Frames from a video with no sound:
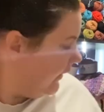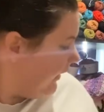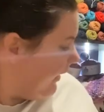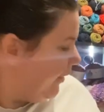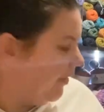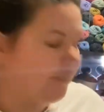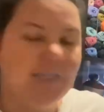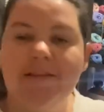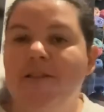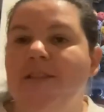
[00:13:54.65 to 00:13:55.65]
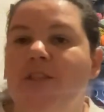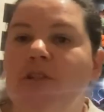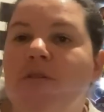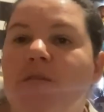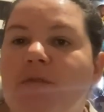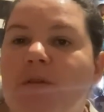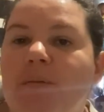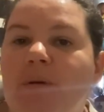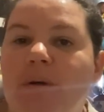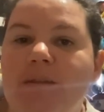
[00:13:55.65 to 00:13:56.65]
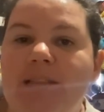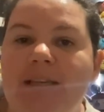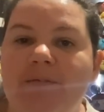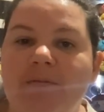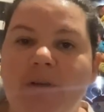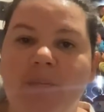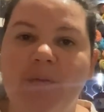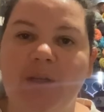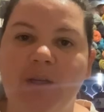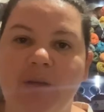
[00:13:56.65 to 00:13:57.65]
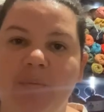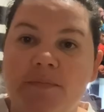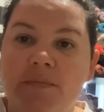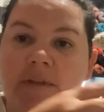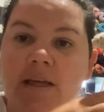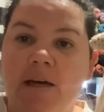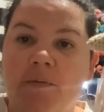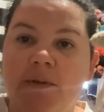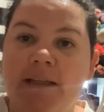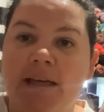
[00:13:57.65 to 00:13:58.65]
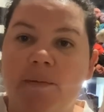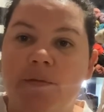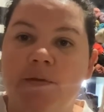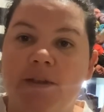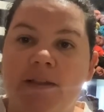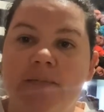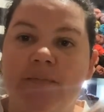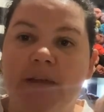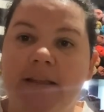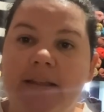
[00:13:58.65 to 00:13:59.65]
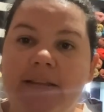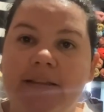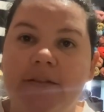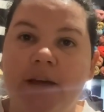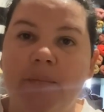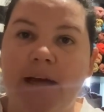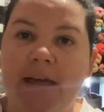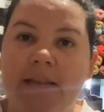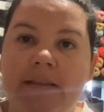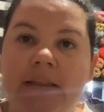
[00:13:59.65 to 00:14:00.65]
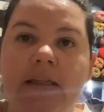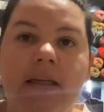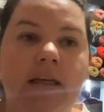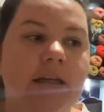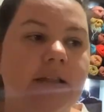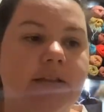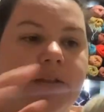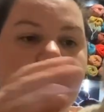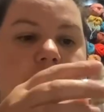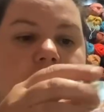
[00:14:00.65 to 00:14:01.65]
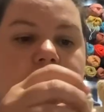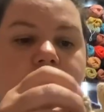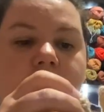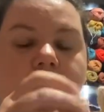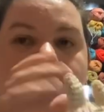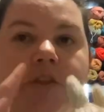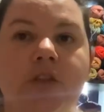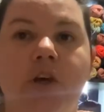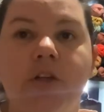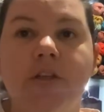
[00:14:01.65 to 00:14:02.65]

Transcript: I made lots of short form content from them. Yeah, I'm really happy with them. I think it's a great pattern. So not a